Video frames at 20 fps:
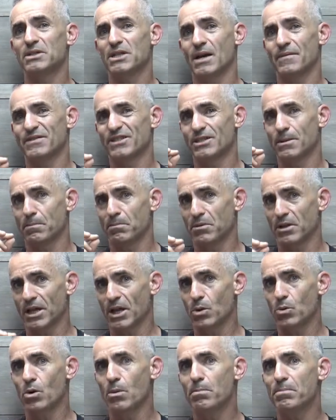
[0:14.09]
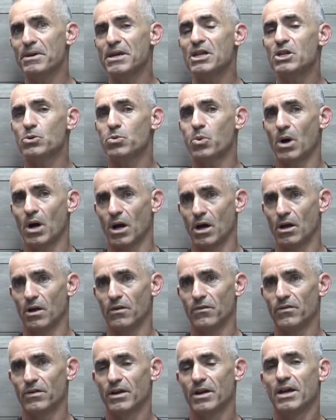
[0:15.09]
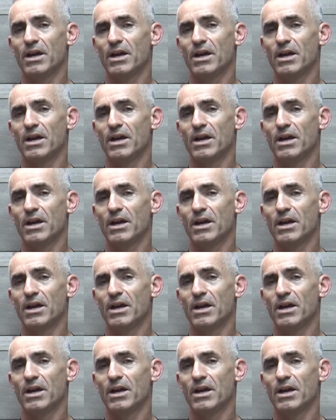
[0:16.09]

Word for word: of sublingual B12